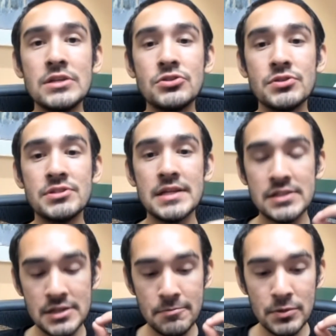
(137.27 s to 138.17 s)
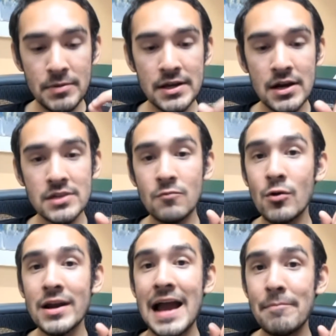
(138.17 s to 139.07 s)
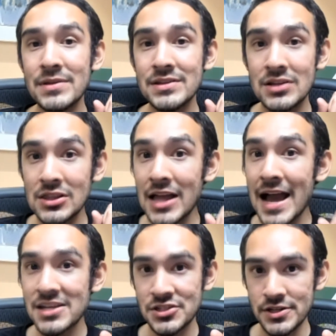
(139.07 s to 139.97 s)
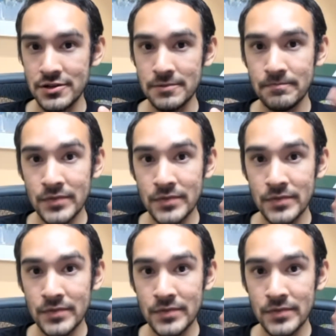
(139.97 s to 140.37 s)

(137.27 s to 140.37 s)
interesting simply because of what happened last year.